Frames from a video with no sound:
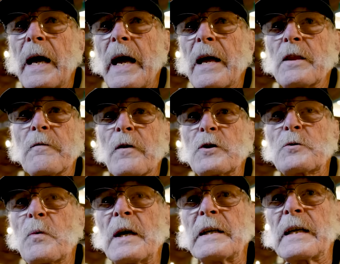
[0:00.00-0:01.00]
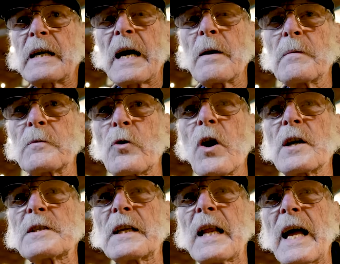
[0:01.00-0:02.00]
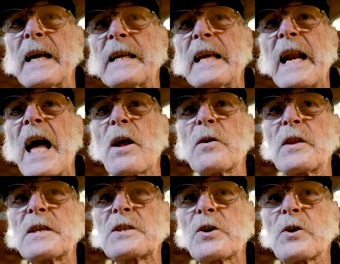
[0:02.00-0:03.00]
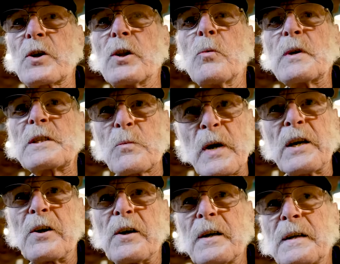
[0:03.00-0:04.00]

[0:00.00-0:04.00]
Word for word: And the first one to come cross the line and get out of the circle was the winner.